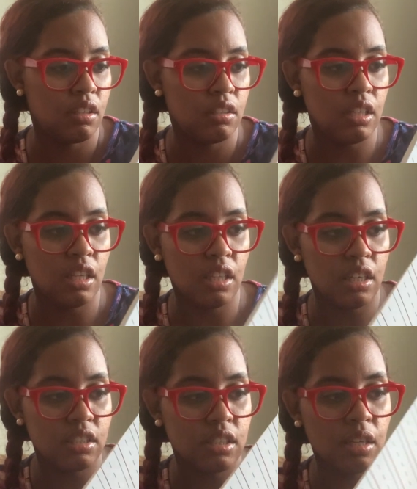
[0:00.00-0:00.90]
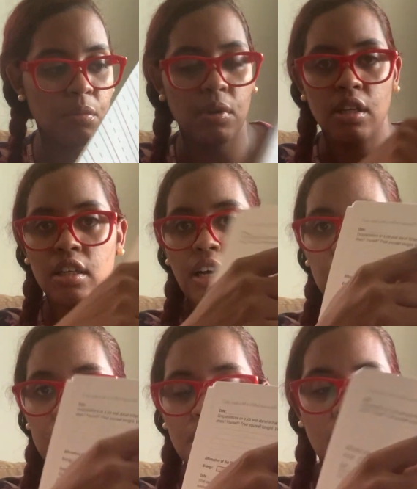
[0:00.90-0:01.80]
that is day 1, how
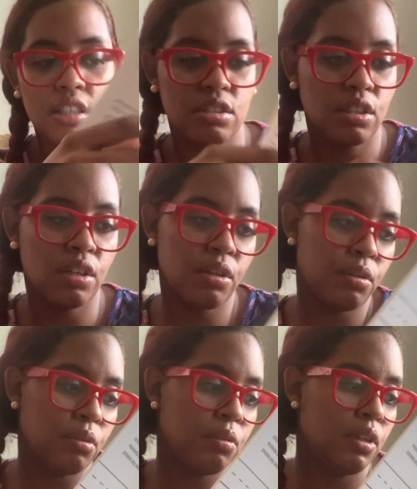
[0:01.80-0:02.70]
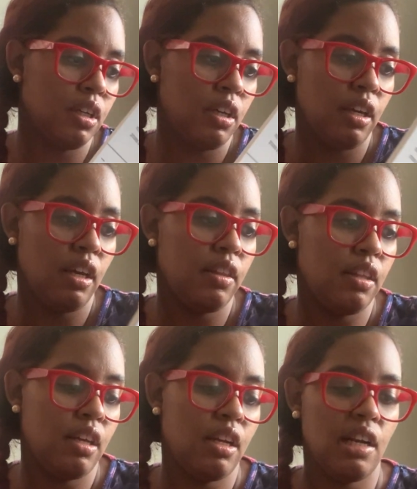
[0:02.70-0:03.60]
many days to go, and
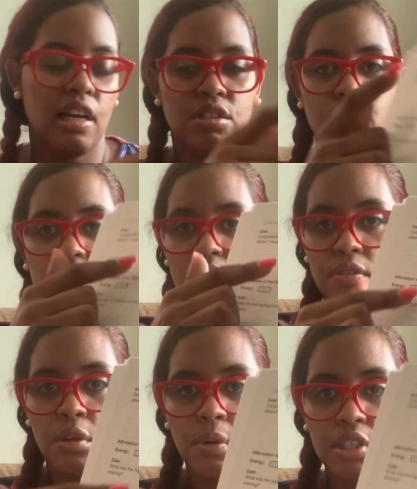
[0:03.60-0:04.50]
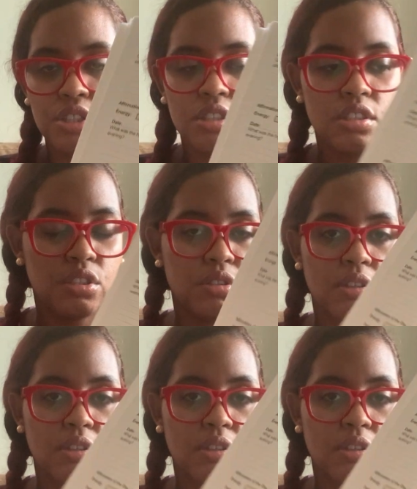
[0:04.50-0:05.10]
then it asks you different questions that you